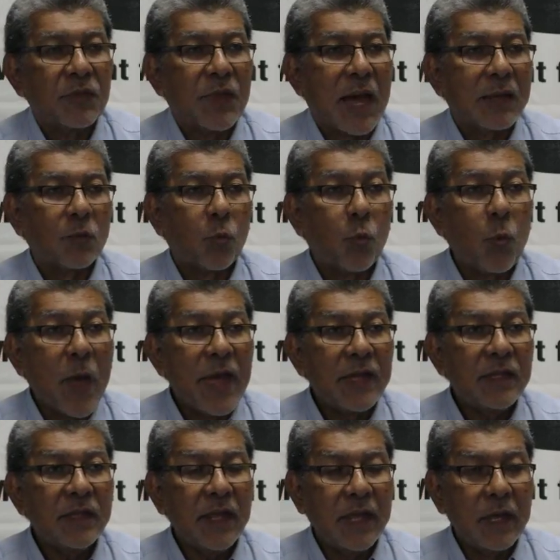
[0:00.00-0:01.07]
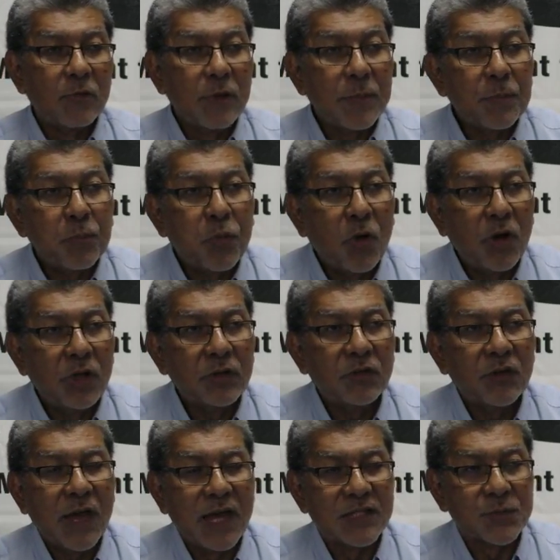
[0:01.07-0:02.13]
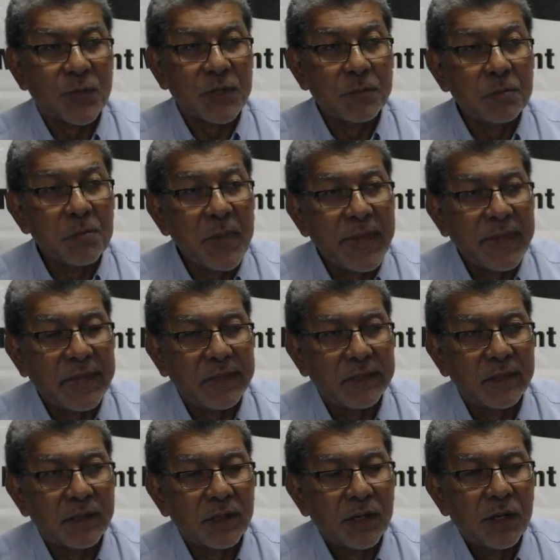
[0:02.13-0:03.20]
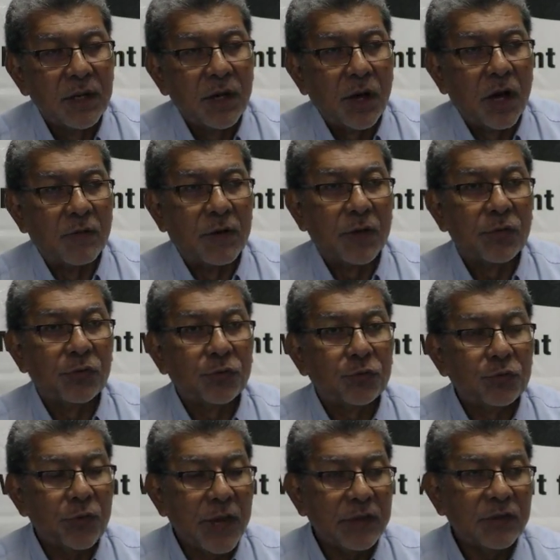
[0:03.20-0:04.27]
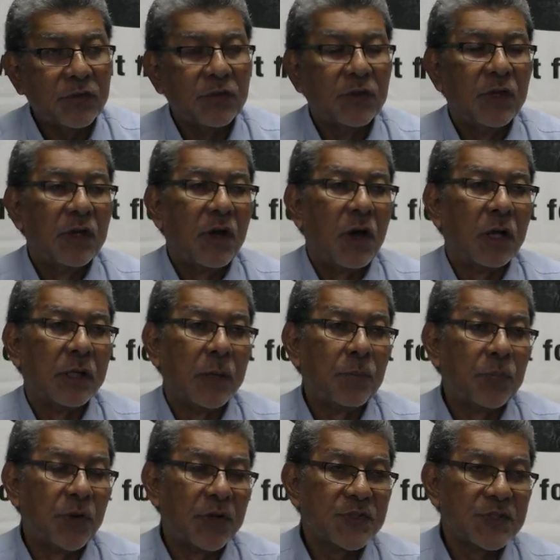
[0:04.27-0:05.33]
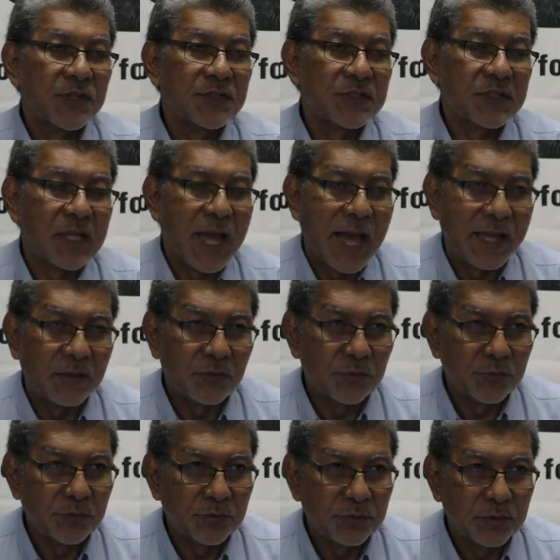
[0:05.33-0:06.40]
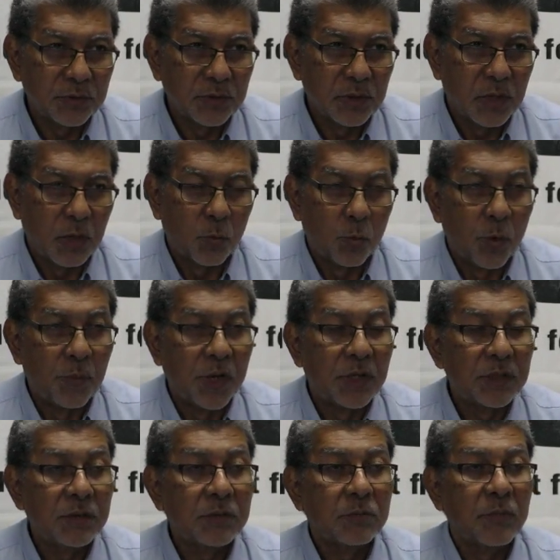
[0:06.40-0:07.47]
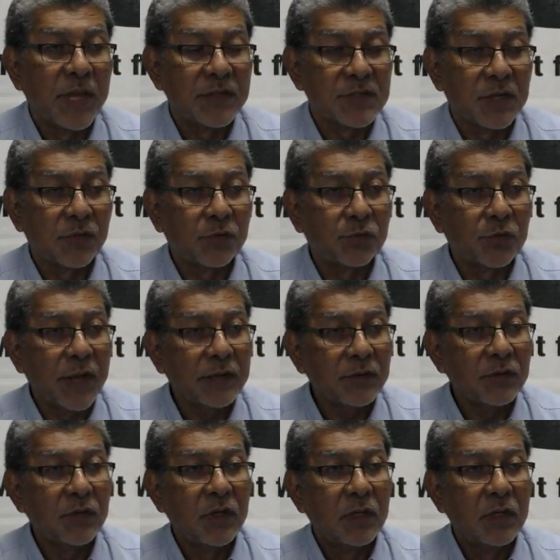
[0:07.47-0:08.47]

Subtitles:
that when a report has been made of a threat on a person's life, a woman makes a threat